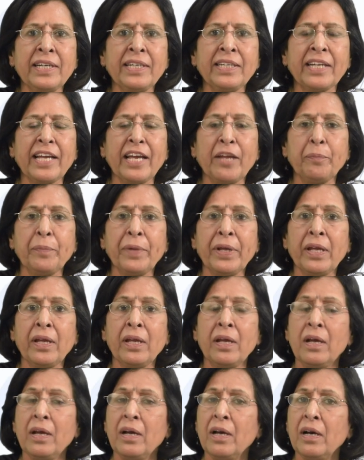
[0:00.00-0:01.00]
It can be
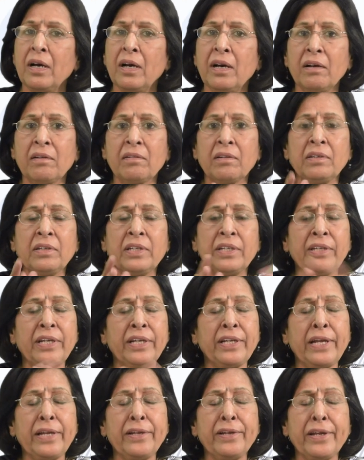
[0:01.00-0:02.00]

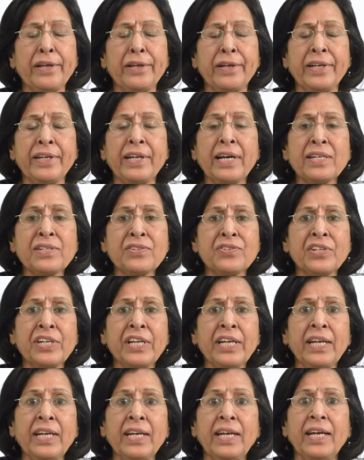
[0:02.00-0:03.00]
in any
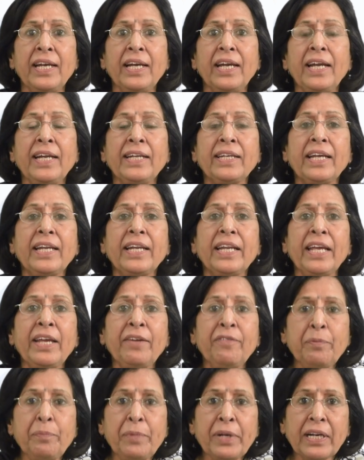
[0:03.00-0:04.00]
industry. It can
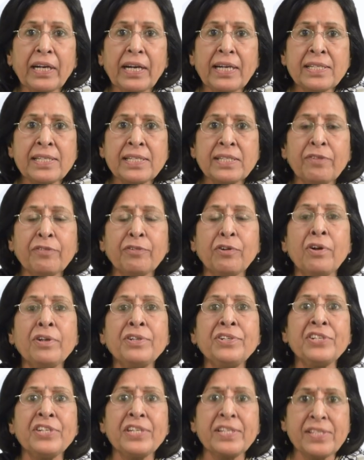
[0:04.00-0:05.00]
even be crisis of
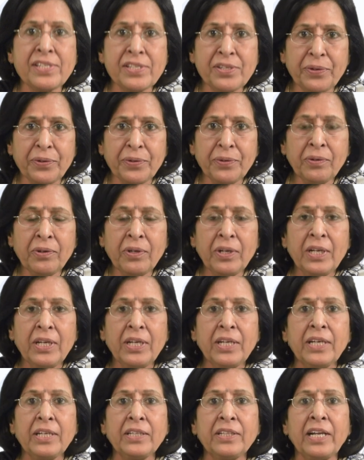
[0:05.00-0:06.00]
conscience,
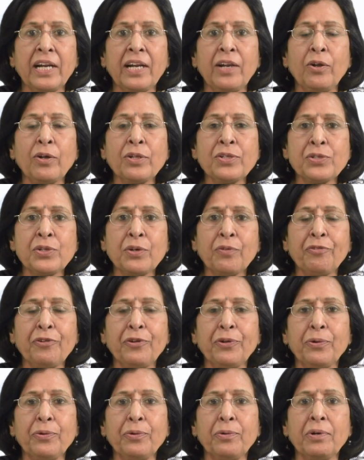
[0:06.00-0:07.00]
There are lots of,
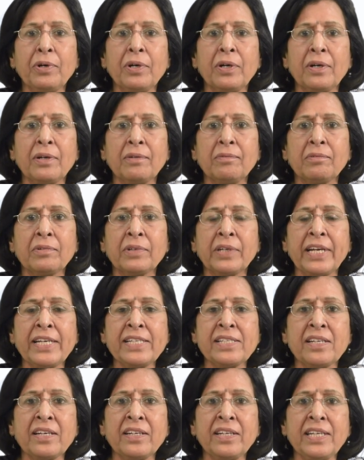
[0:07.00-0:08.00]

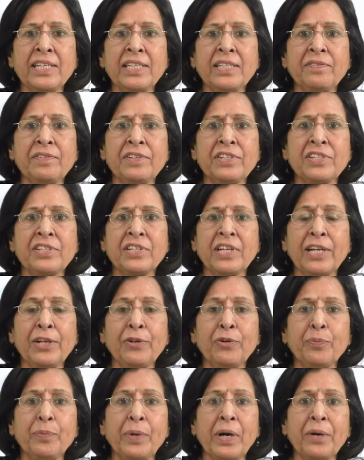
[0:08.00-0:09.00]
case studies which tell
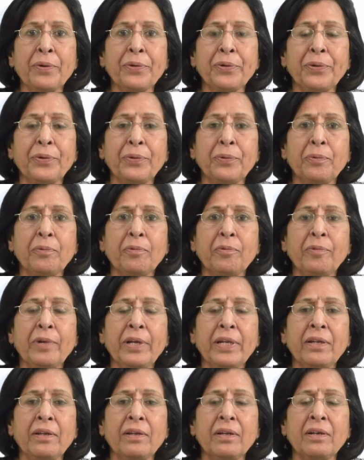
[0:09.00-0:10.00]
you about,
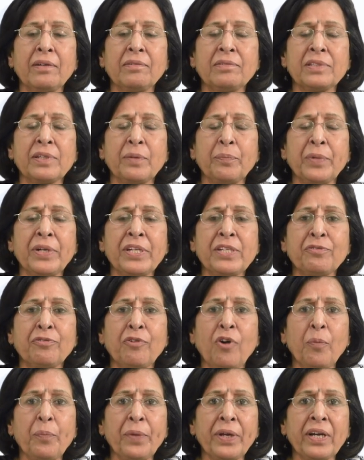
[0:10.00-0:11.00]
when somebody is
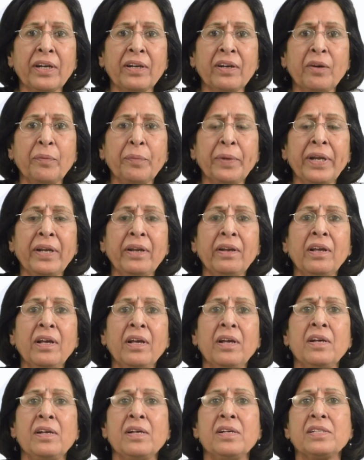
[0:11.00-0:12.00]
forming a government,
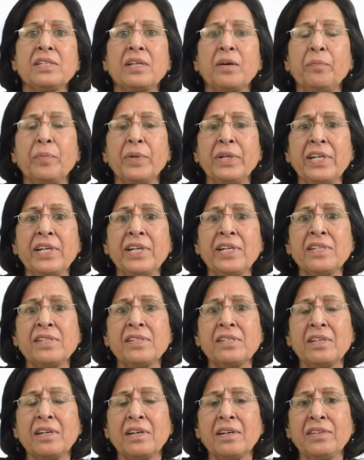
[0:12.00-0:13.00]
somebody
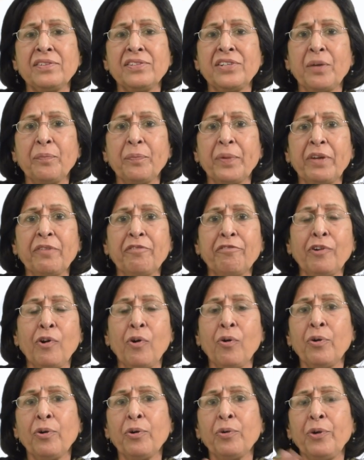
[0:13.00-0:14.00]
is jumping
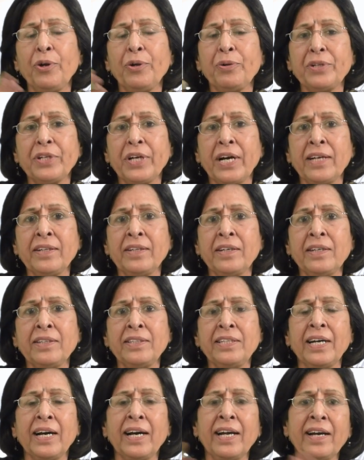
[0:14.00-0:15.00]
floor, going to the other,
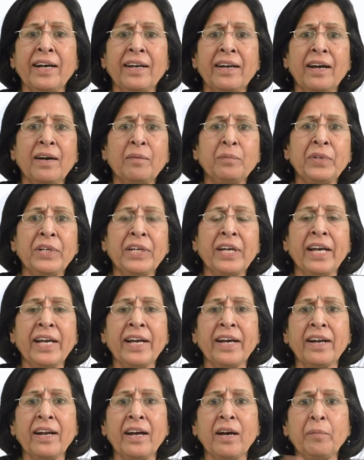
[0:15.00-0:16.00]
the IRM, the
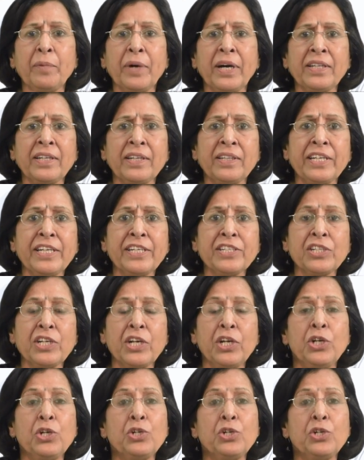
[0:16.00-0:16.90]
Gayaram, other things.